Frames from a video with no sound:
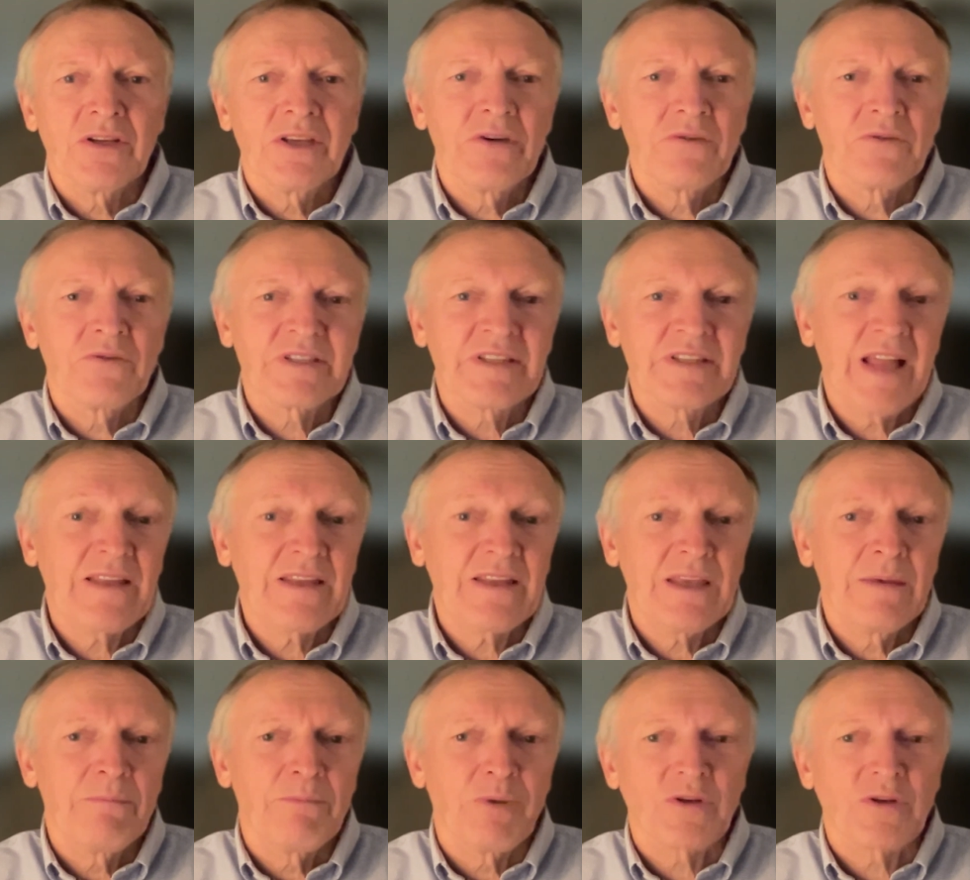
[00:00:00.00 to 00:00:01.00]
EU's net
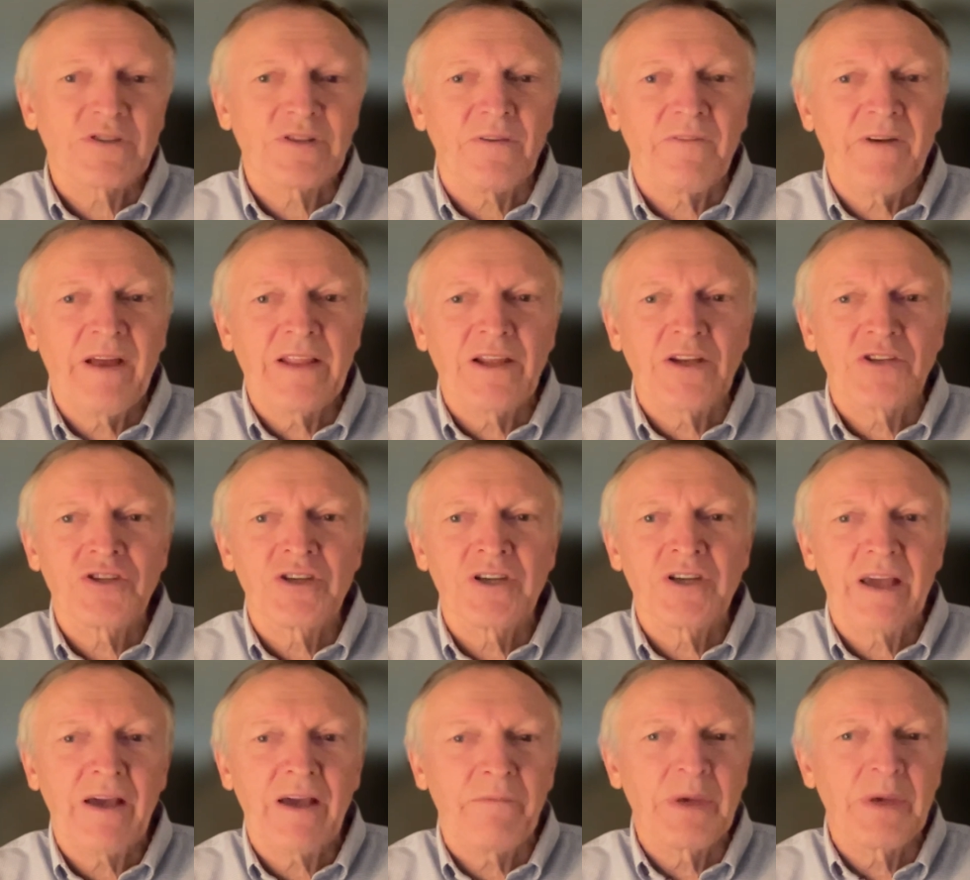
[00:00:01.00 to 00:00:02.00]
imports of energy
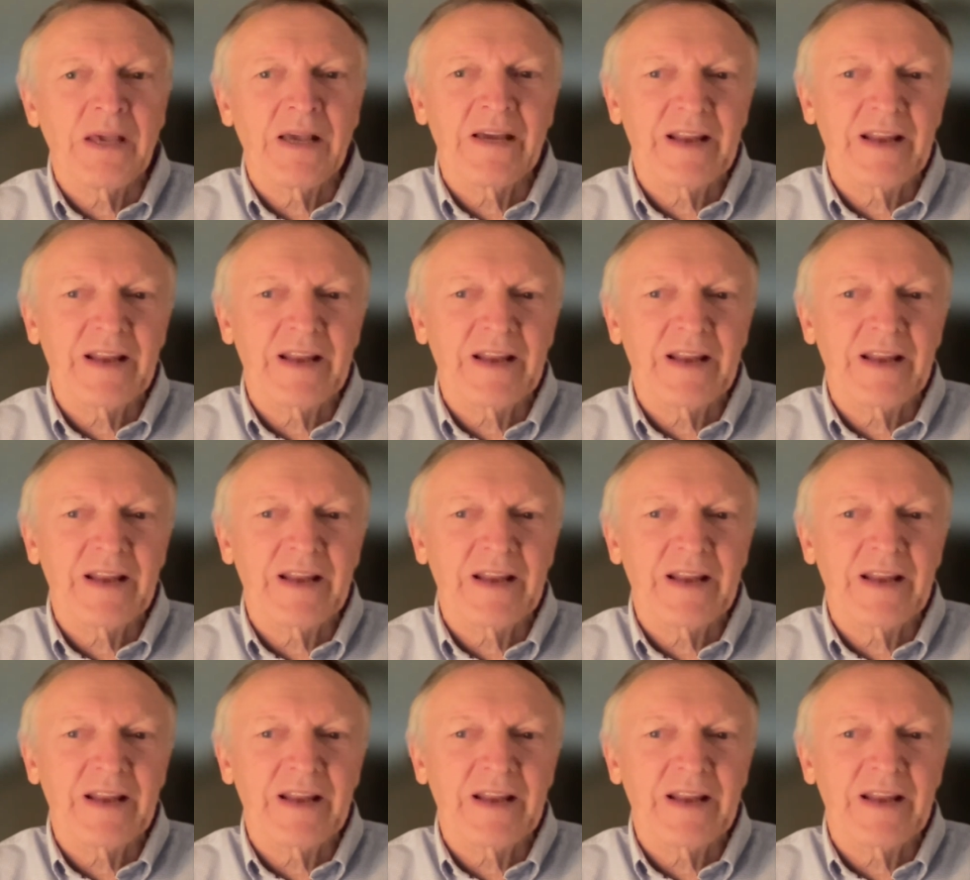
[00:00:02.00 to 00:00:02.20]
have been